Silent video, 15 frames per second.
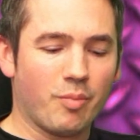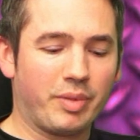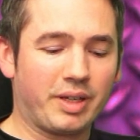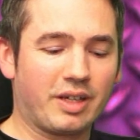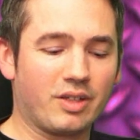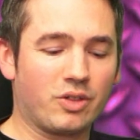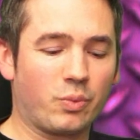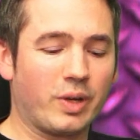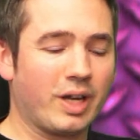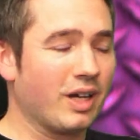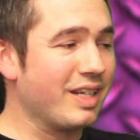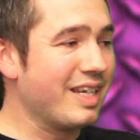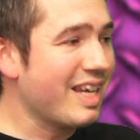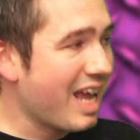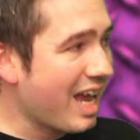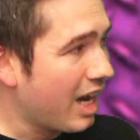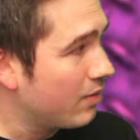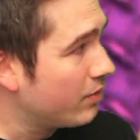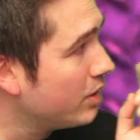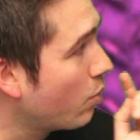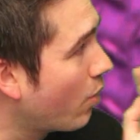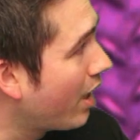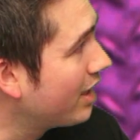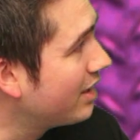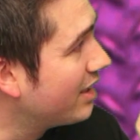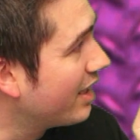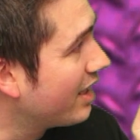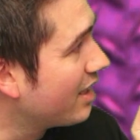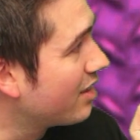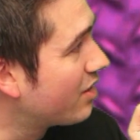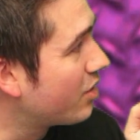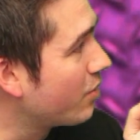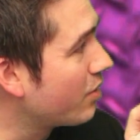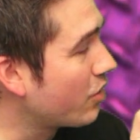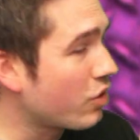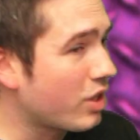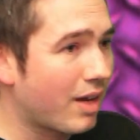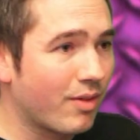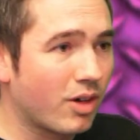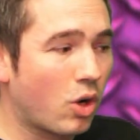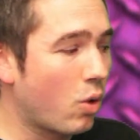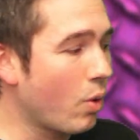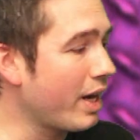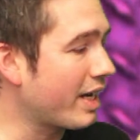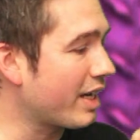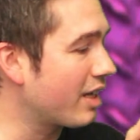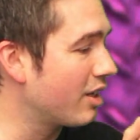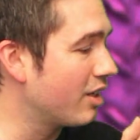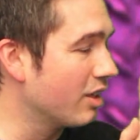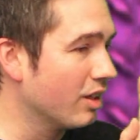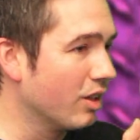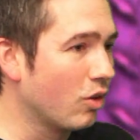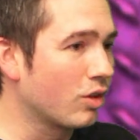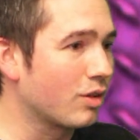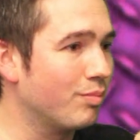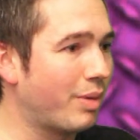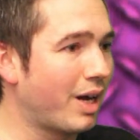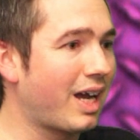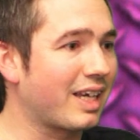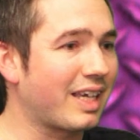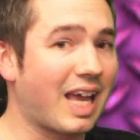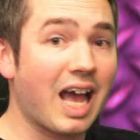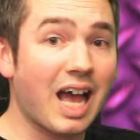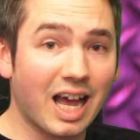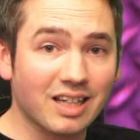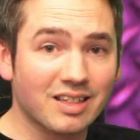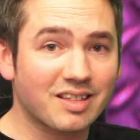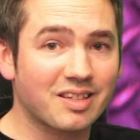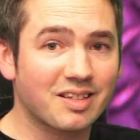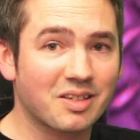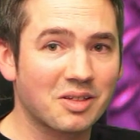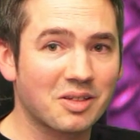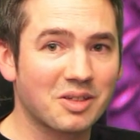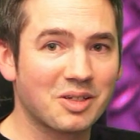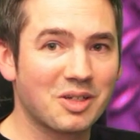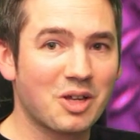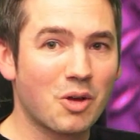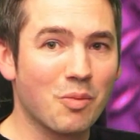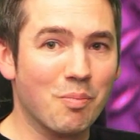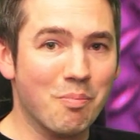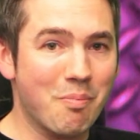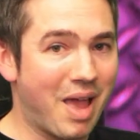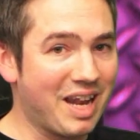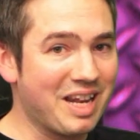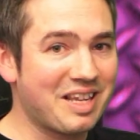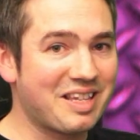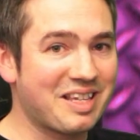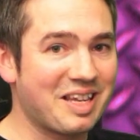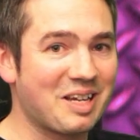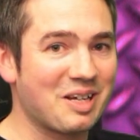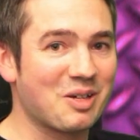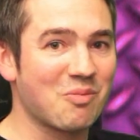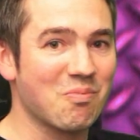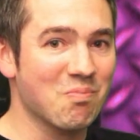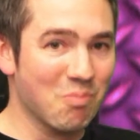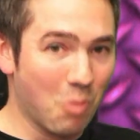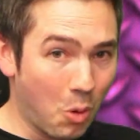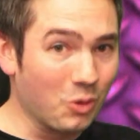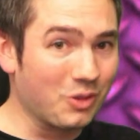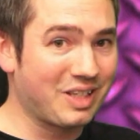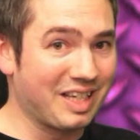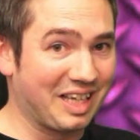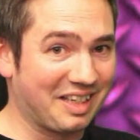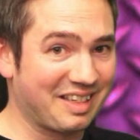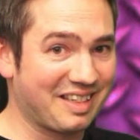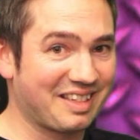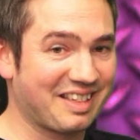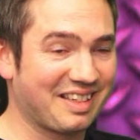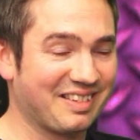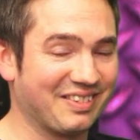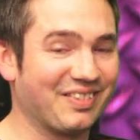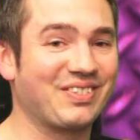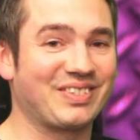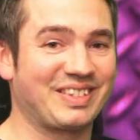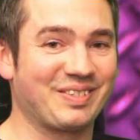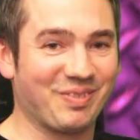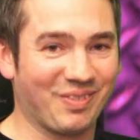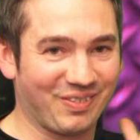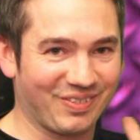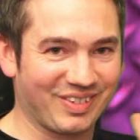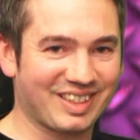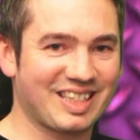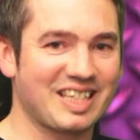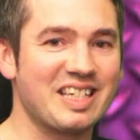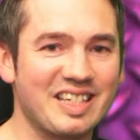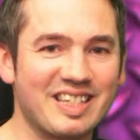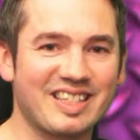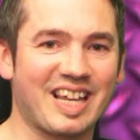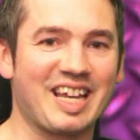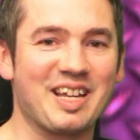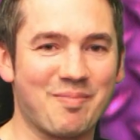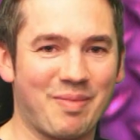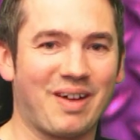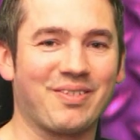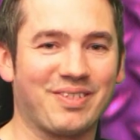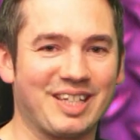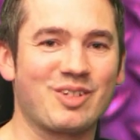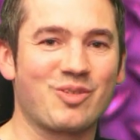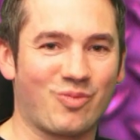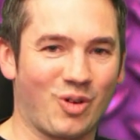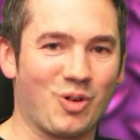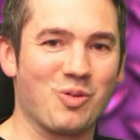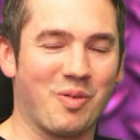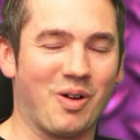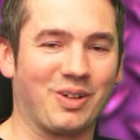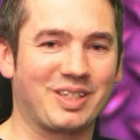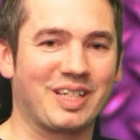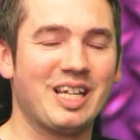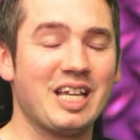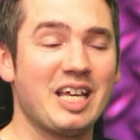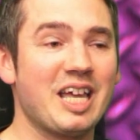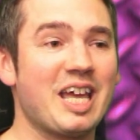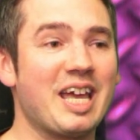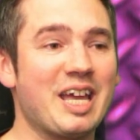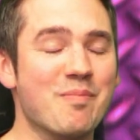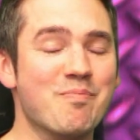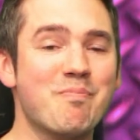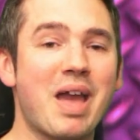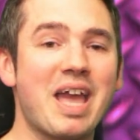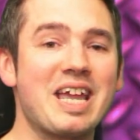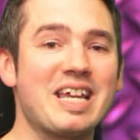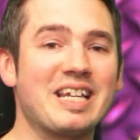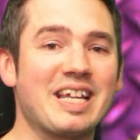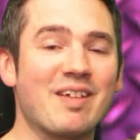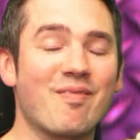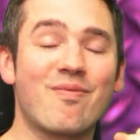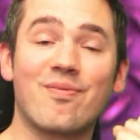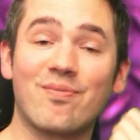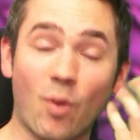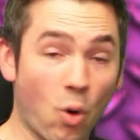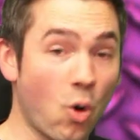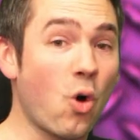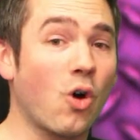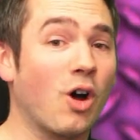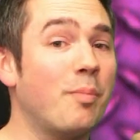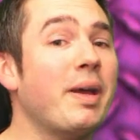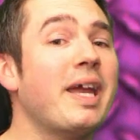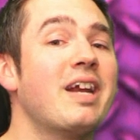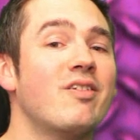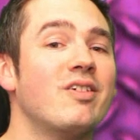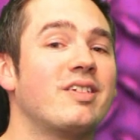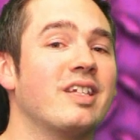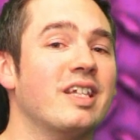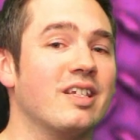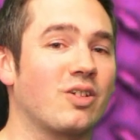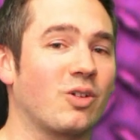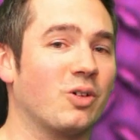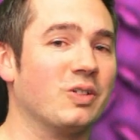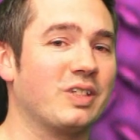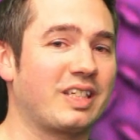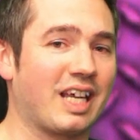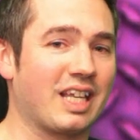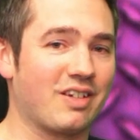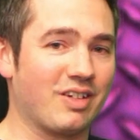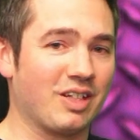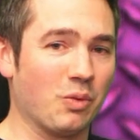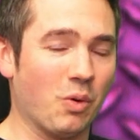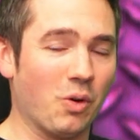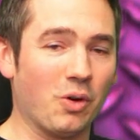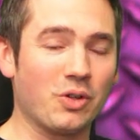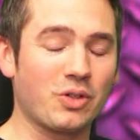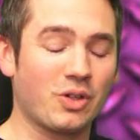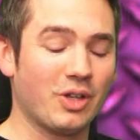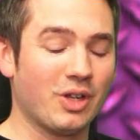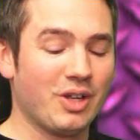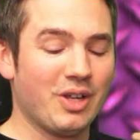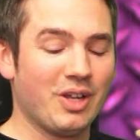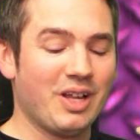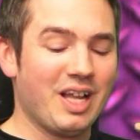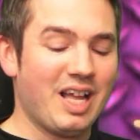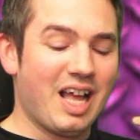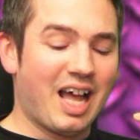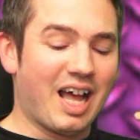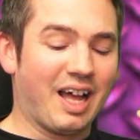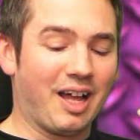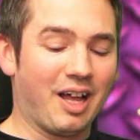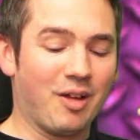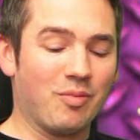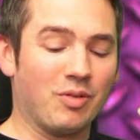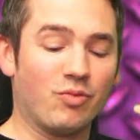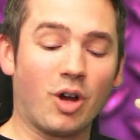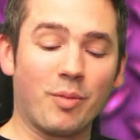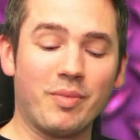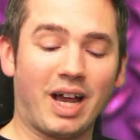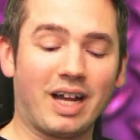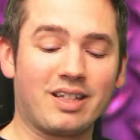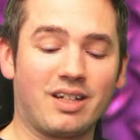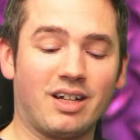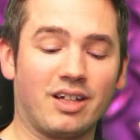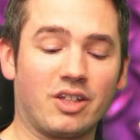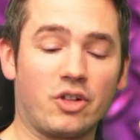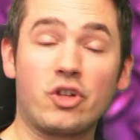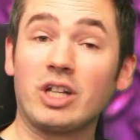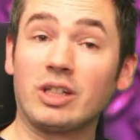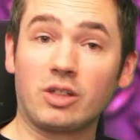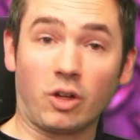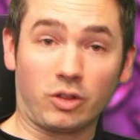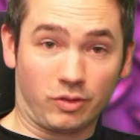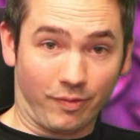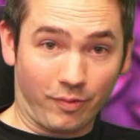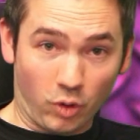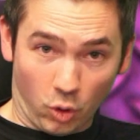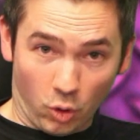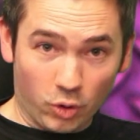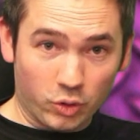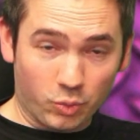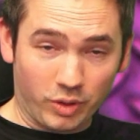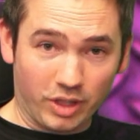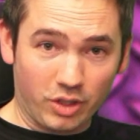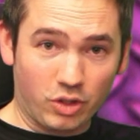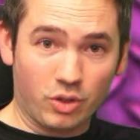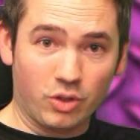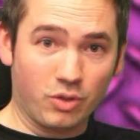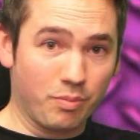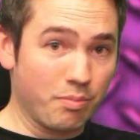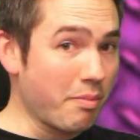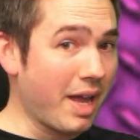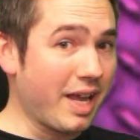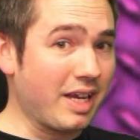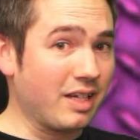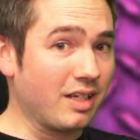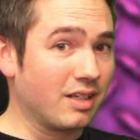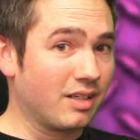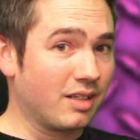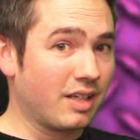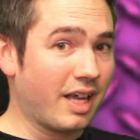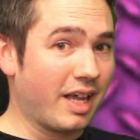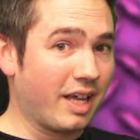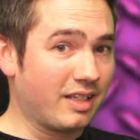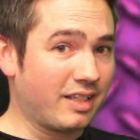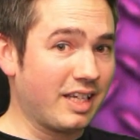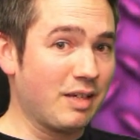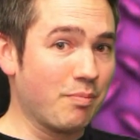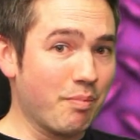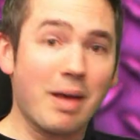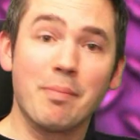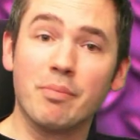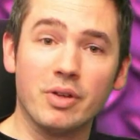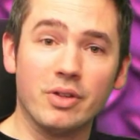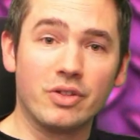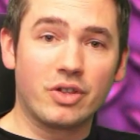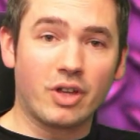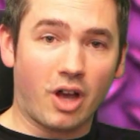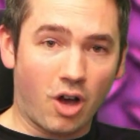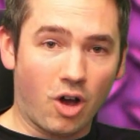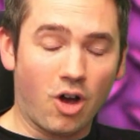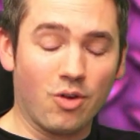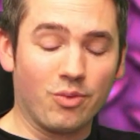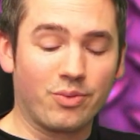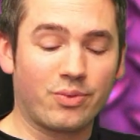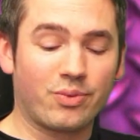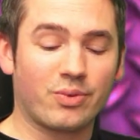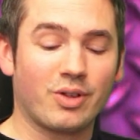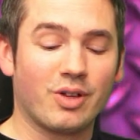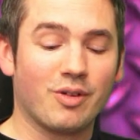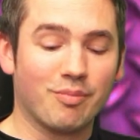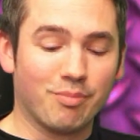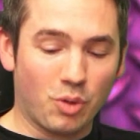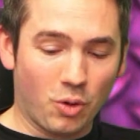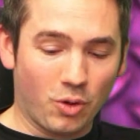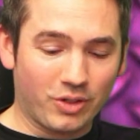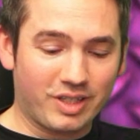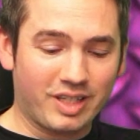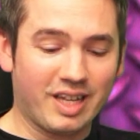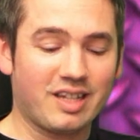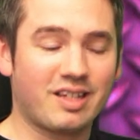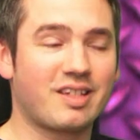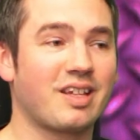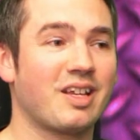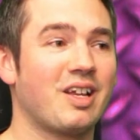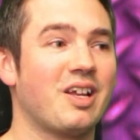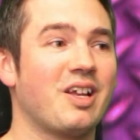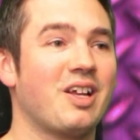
because we are now rewinding to just have a quick look back at menacing Mortis. what can you say about this robot? It made it four appearances altogether in the wars. Uh, Rob Knight and Arthur Chilcott, of course, were the two main uh, team members of Mortis.